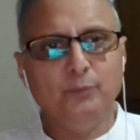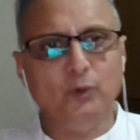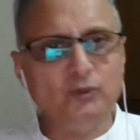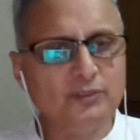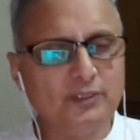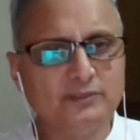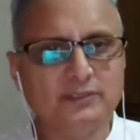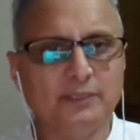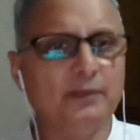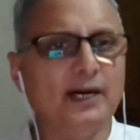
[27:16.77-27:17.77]
both uh,
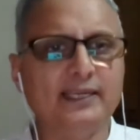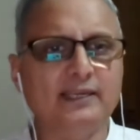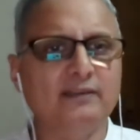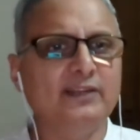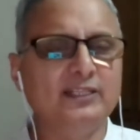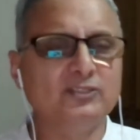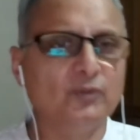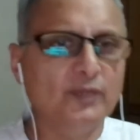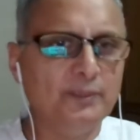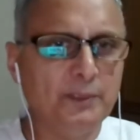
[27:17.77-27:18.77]
some i can read a story